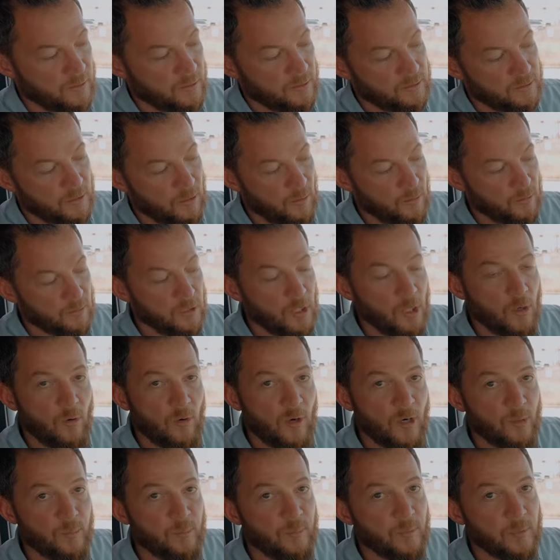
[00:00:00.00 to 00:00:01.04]
So low
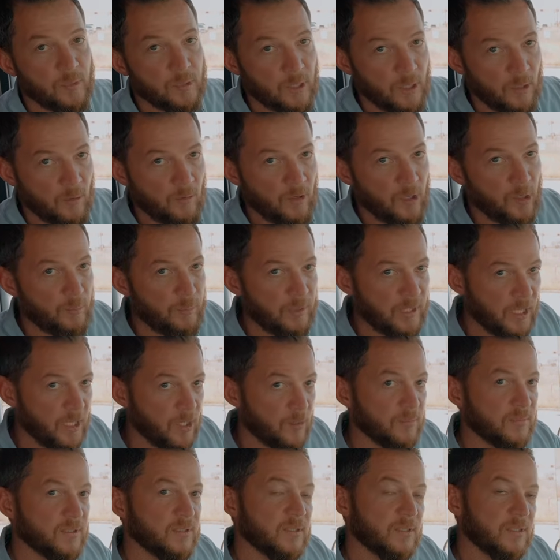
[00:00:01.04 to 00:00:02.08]
RPMs,